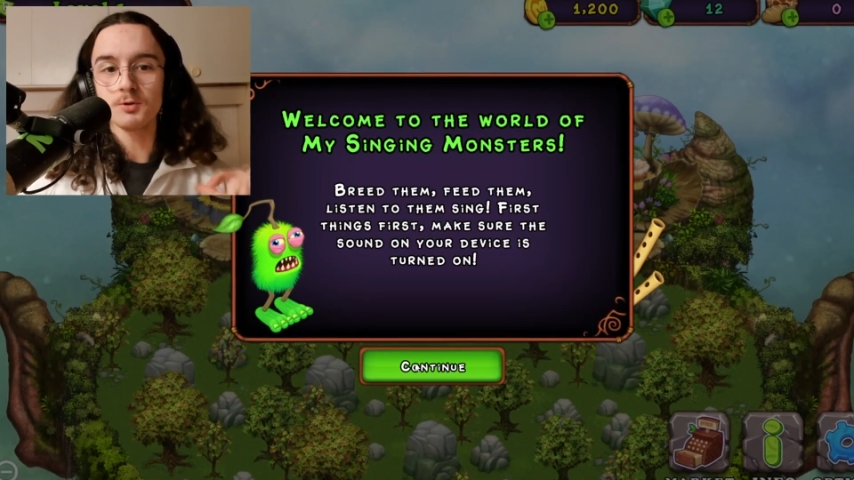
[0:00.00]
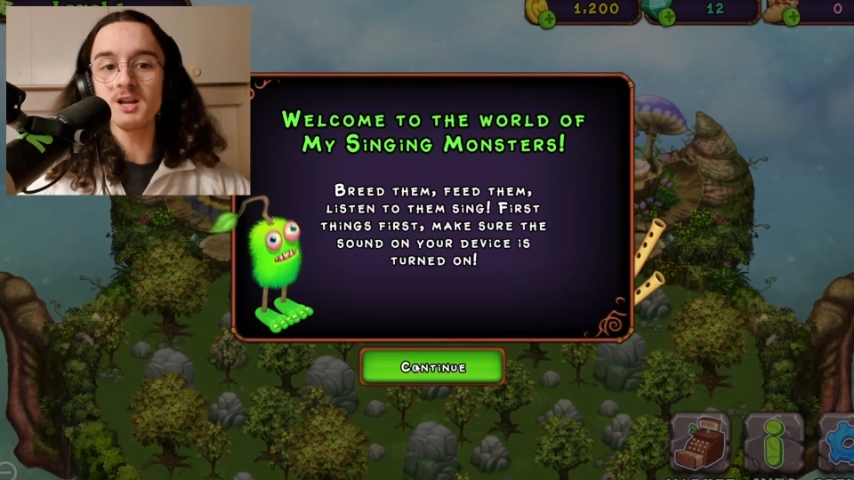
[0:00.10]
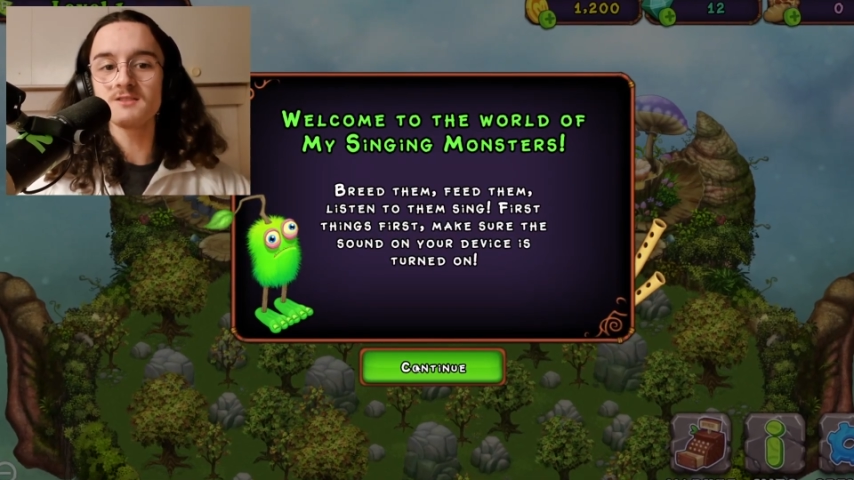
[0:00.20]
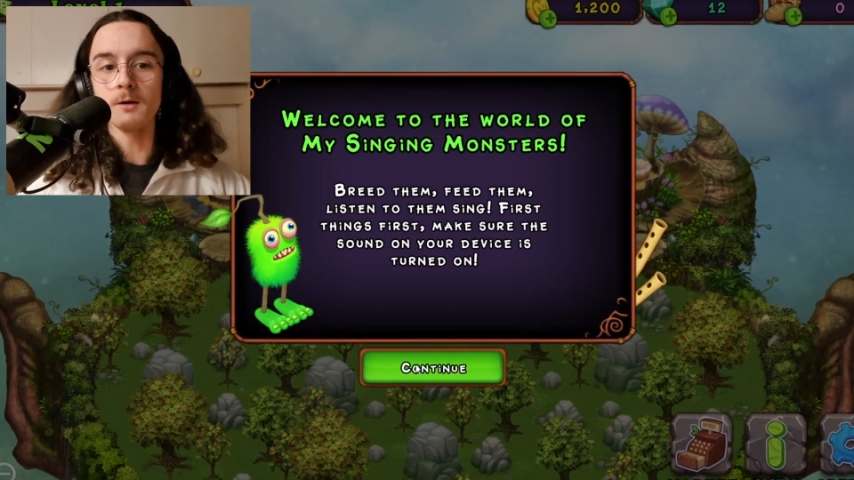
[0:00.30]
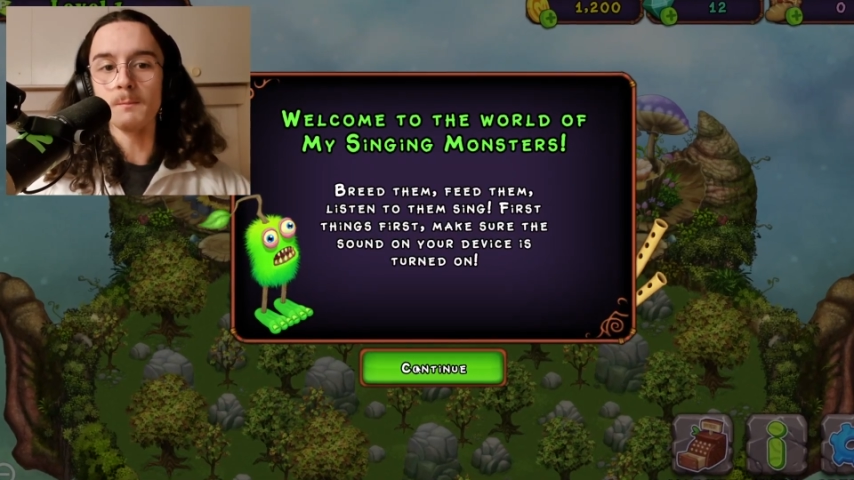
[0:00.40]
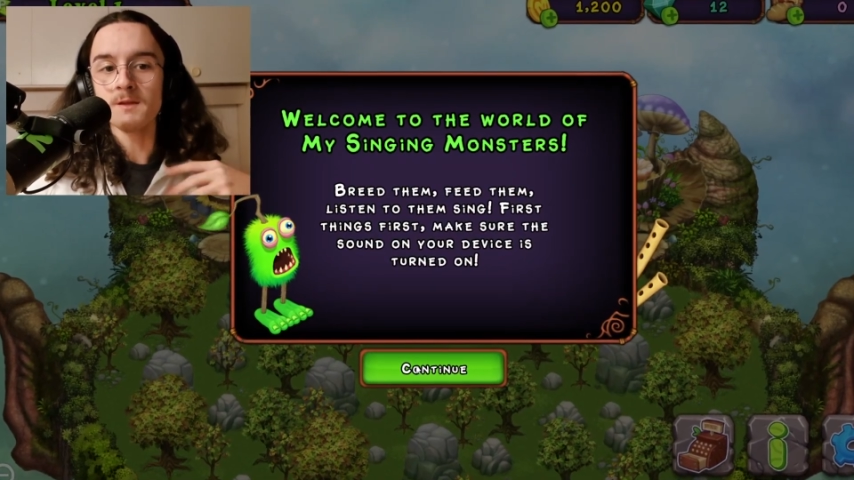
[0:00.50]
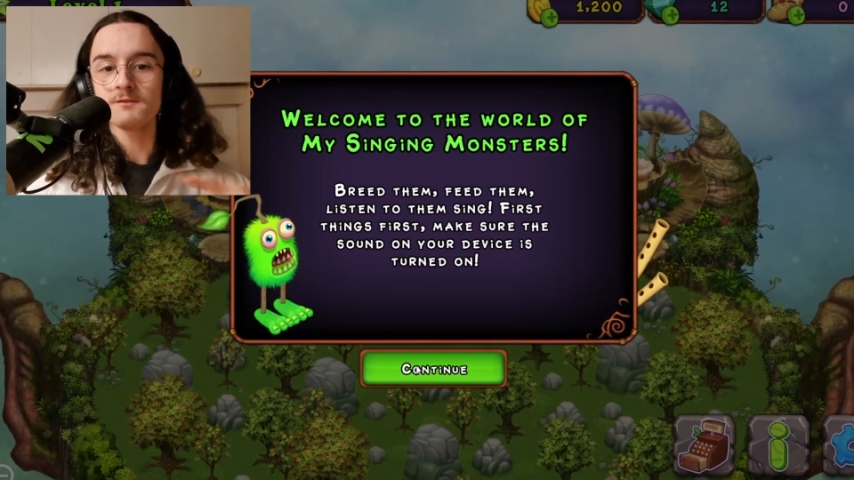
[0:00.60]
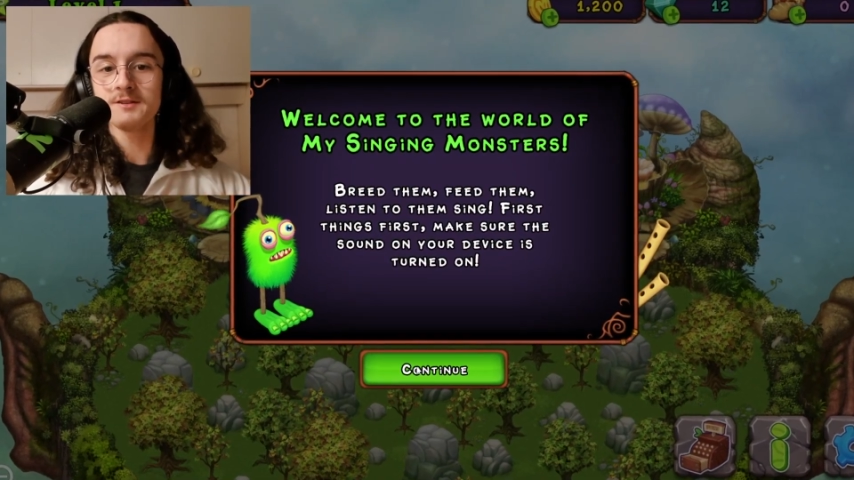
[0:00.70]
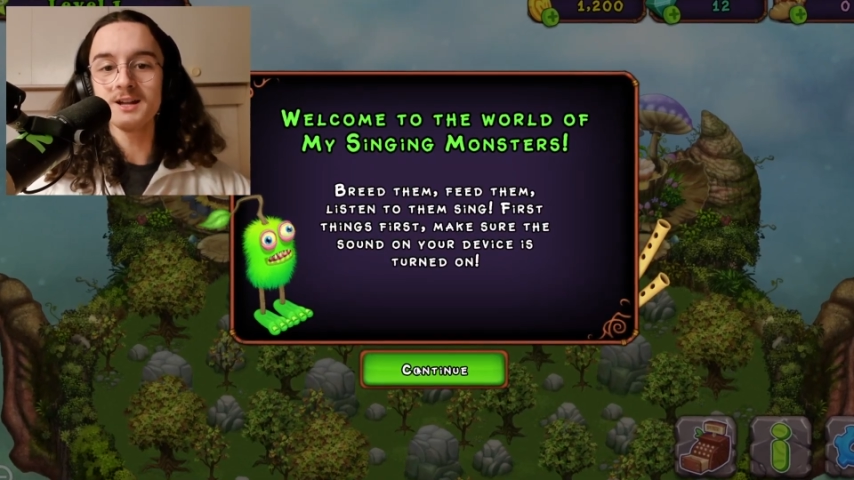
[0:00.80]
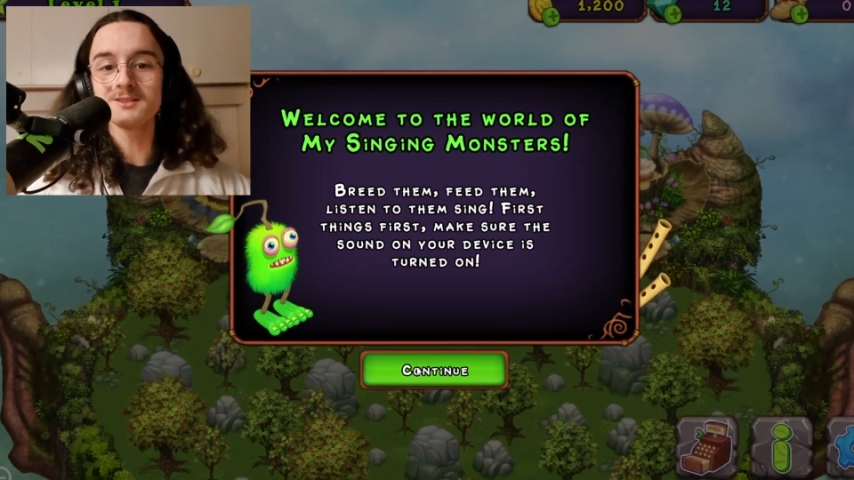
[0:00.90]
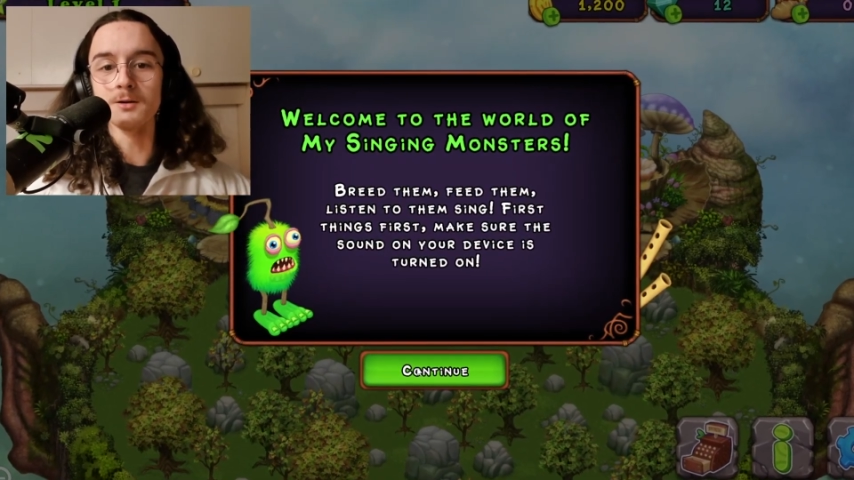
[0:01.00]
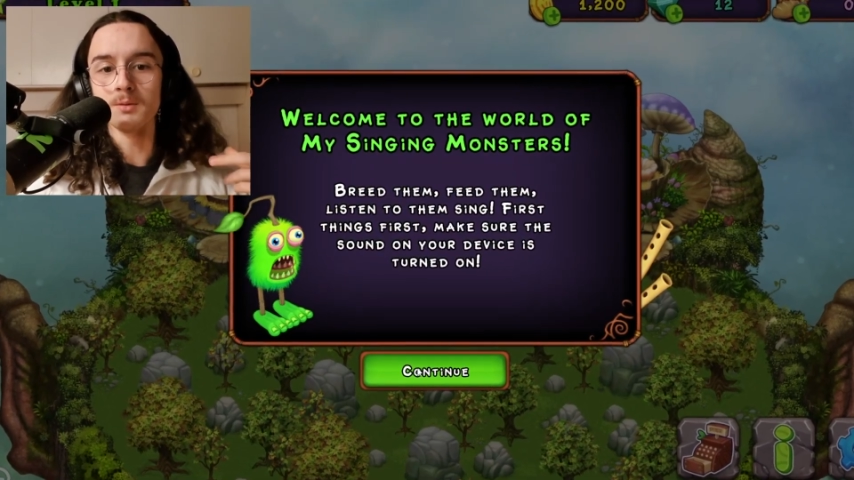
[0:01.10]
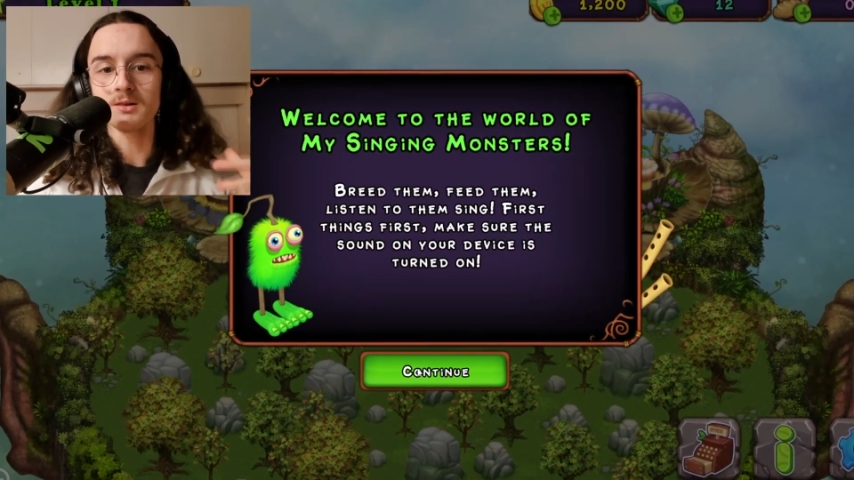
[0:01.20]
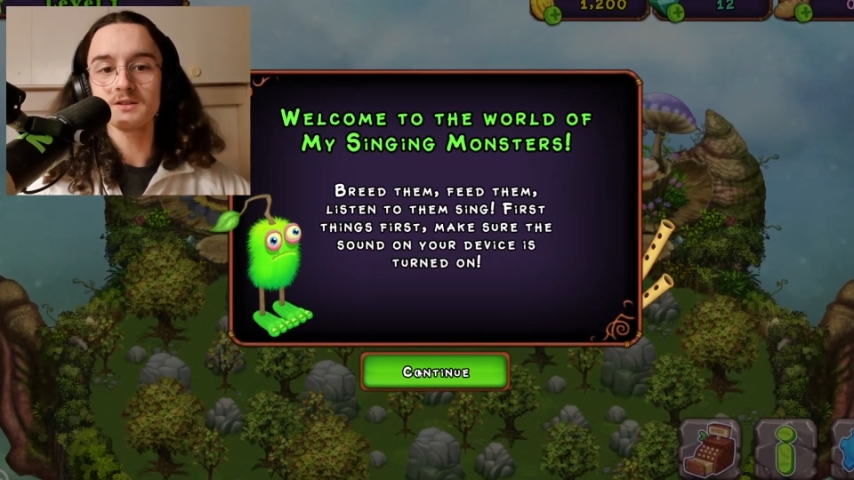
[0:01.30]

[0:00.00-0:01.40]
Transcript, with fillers: Breed them, feed them,